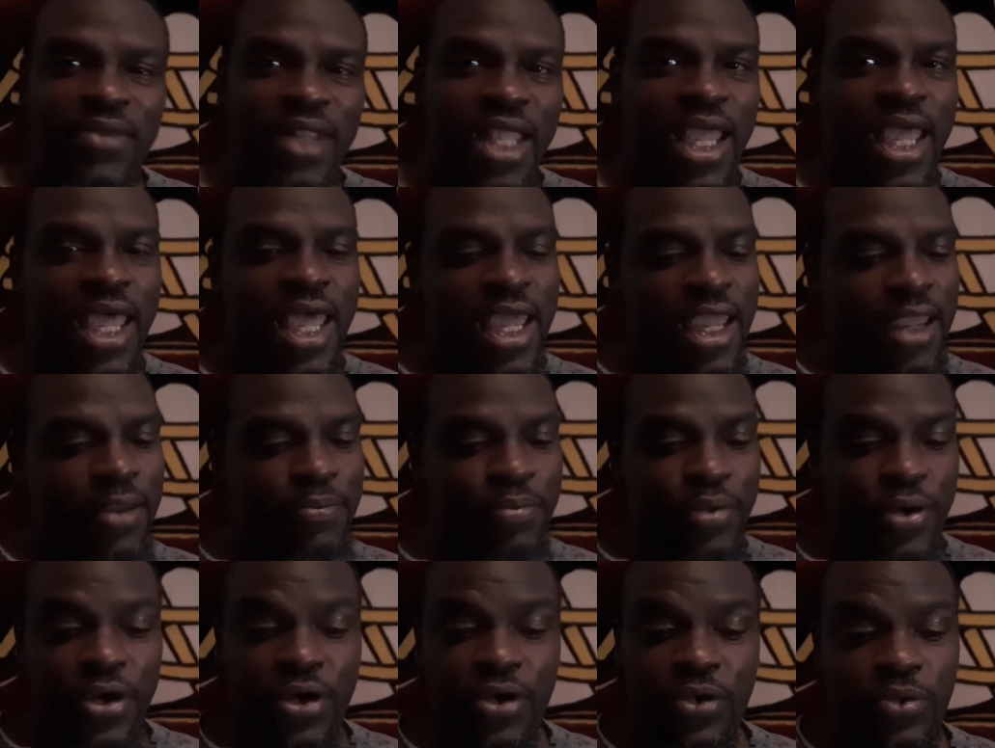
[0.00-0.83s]
Hey,
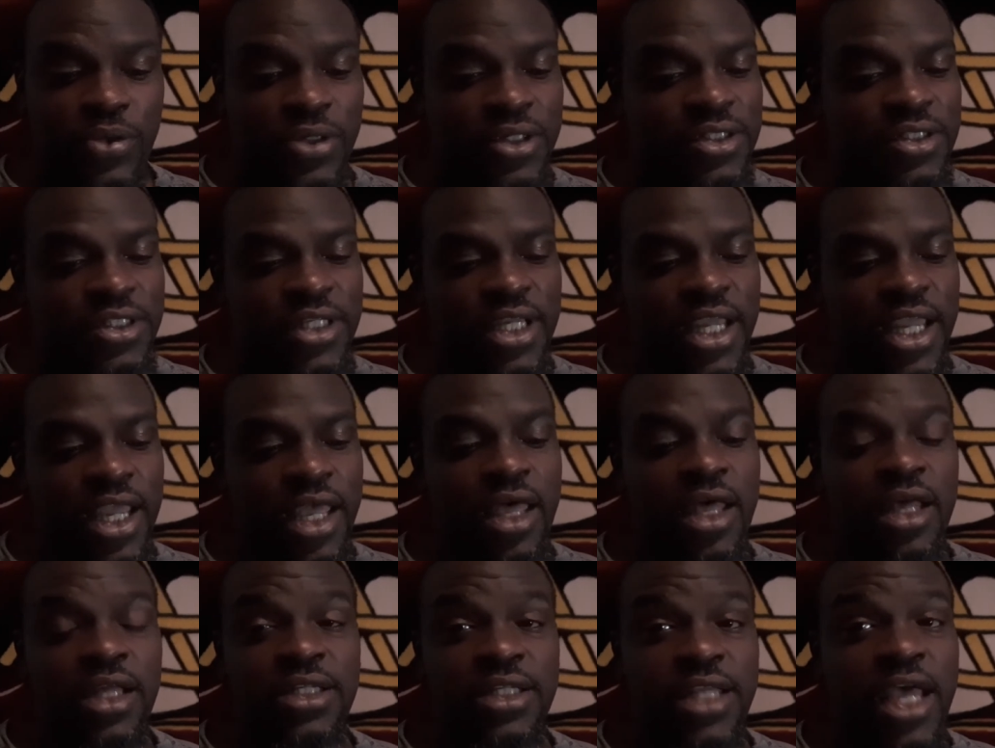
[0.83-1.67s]
Perk was
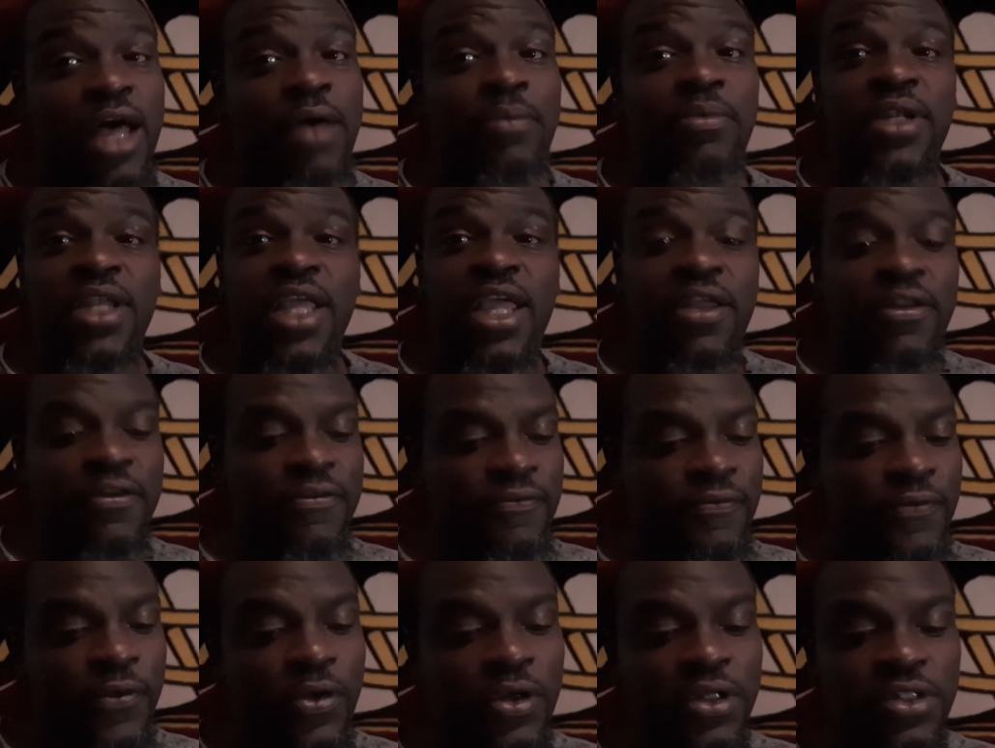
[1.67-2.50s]
a dominating
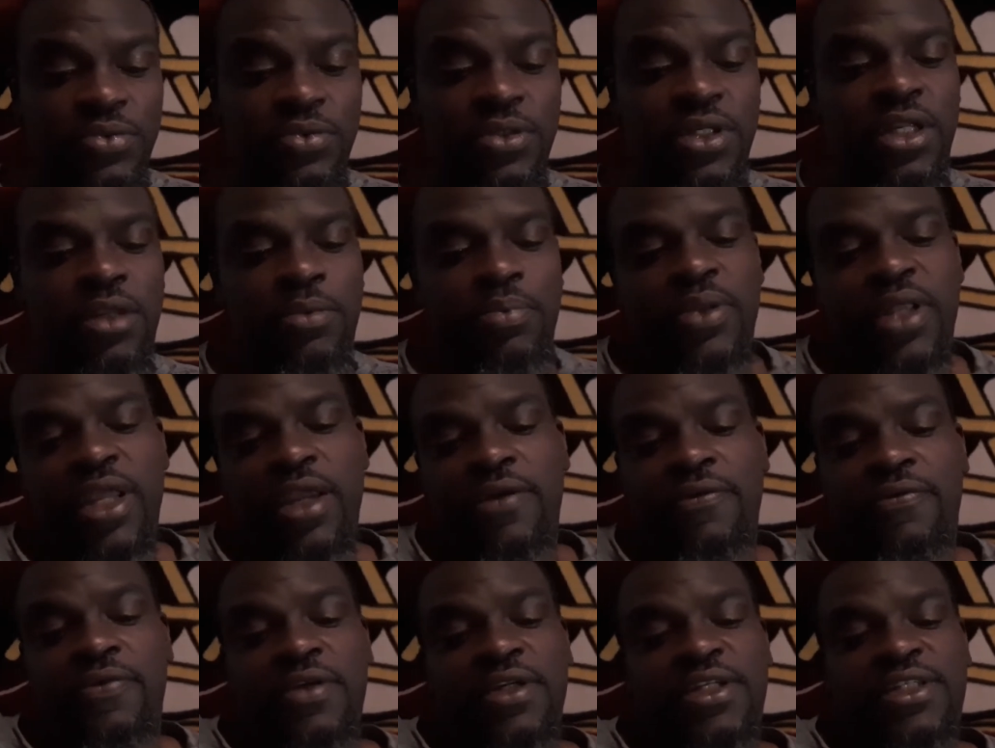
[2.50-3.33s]
force when he played
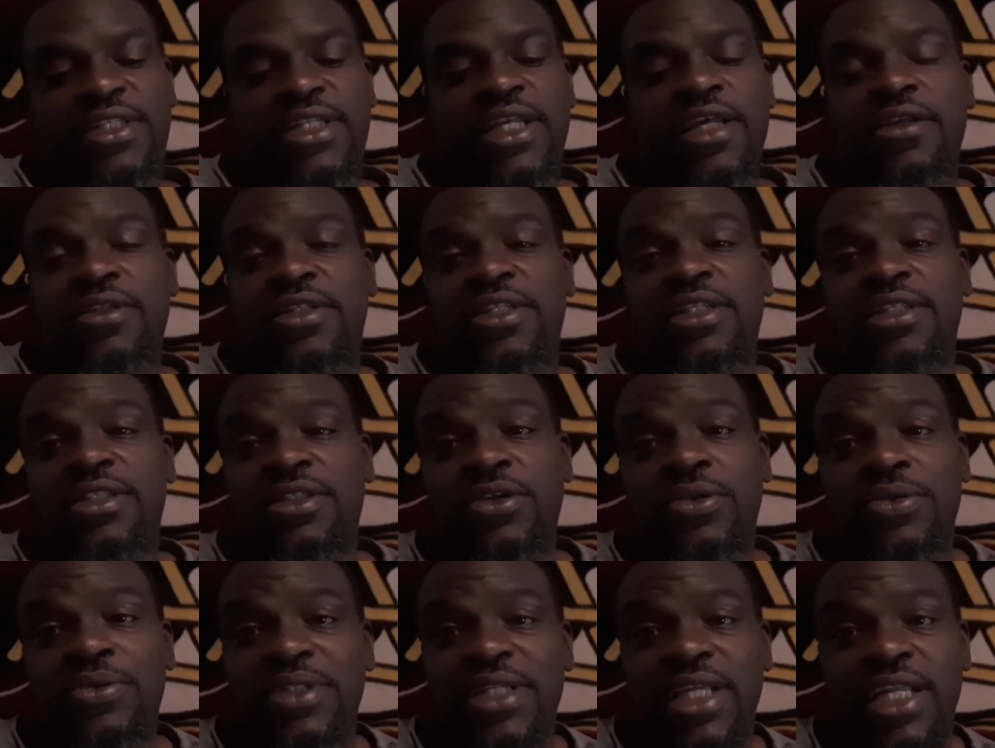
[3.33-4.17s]
for the Celtics. You know
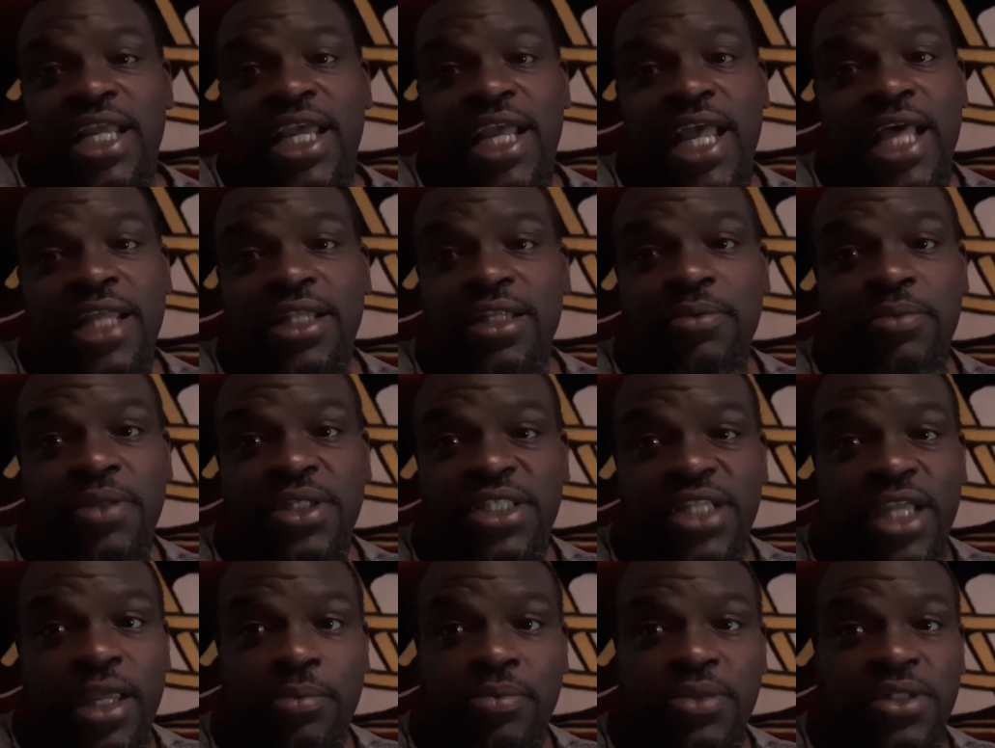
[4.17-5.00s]
what I'm saying? They got them a
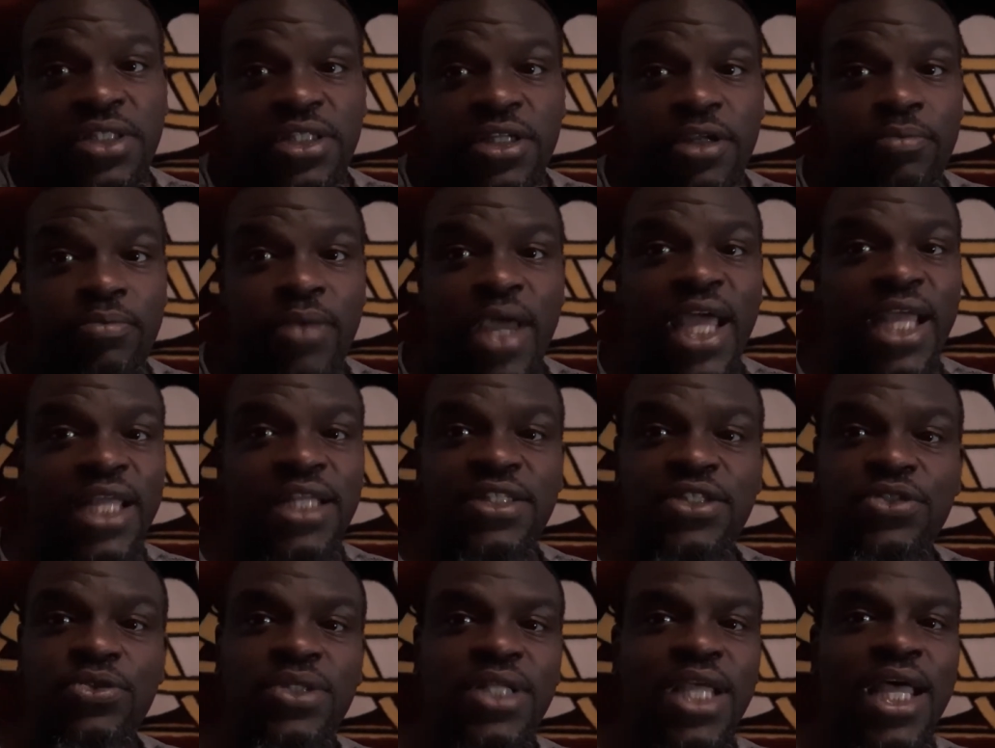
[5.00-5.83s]
championship back in
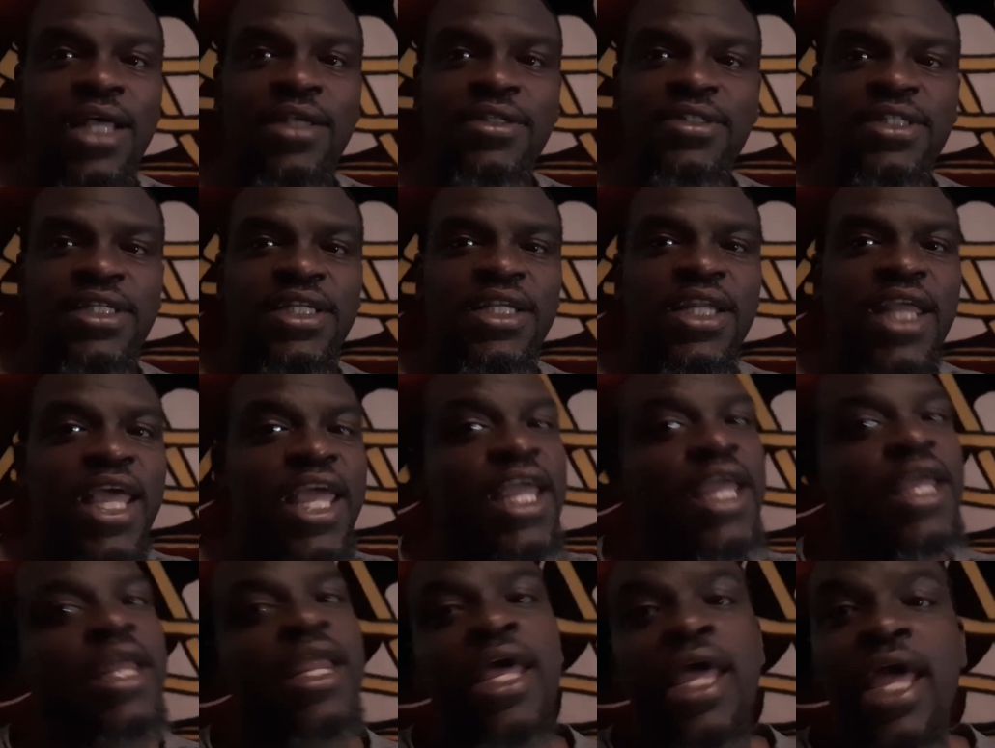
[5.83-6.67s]

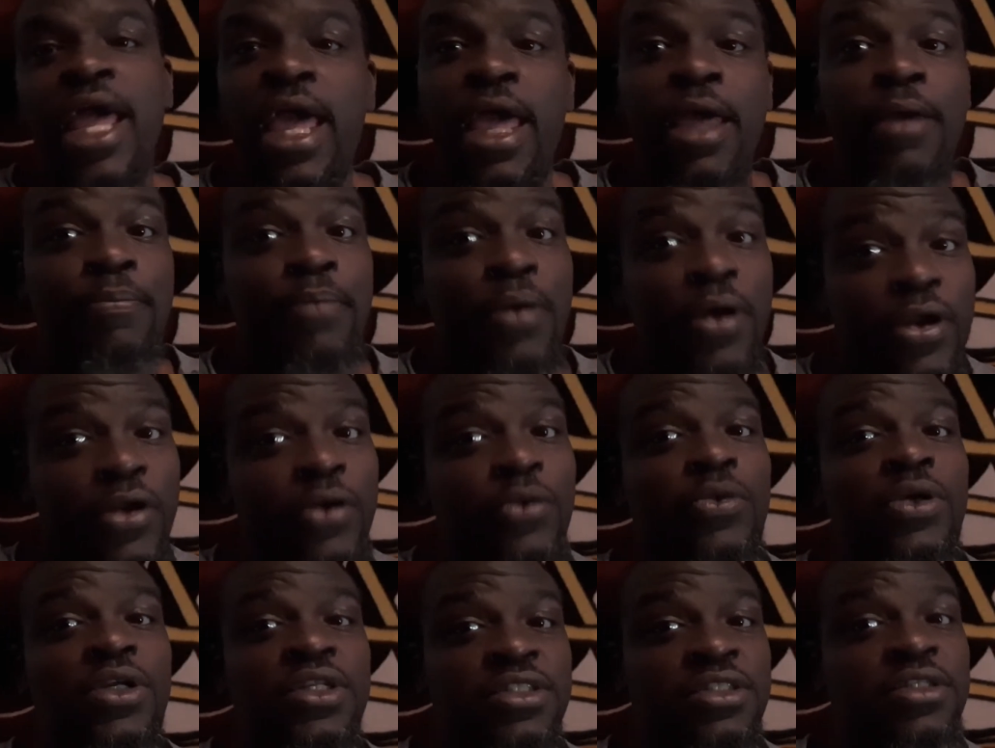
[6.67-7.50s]
2008, and Perk
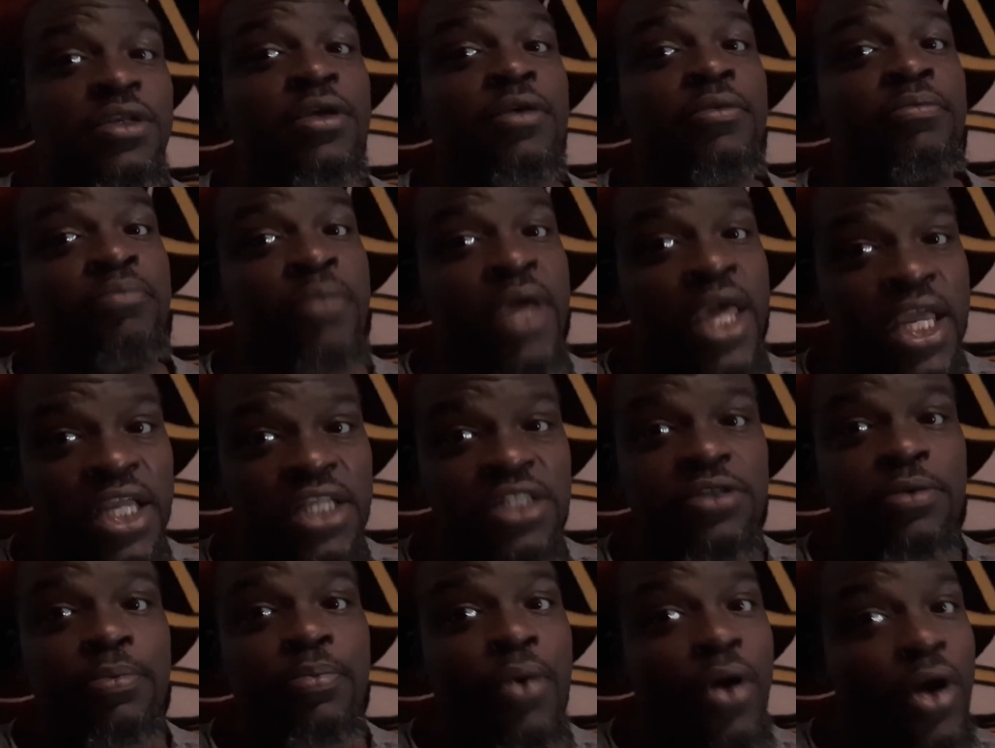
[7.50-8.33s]
was a
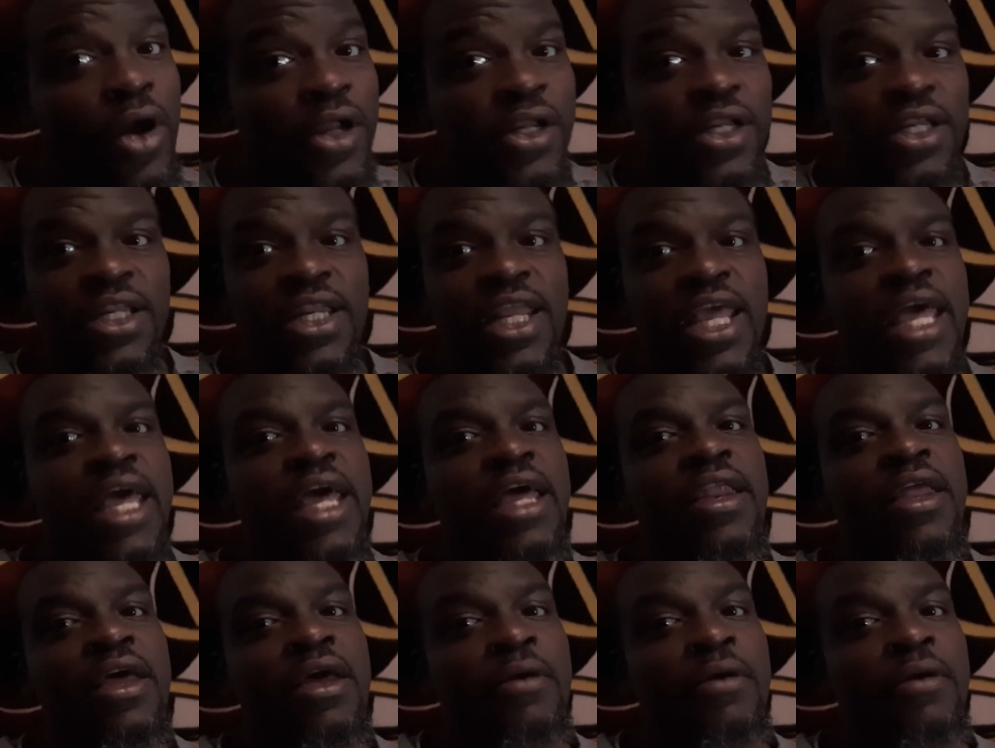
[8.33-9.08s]
major part of that.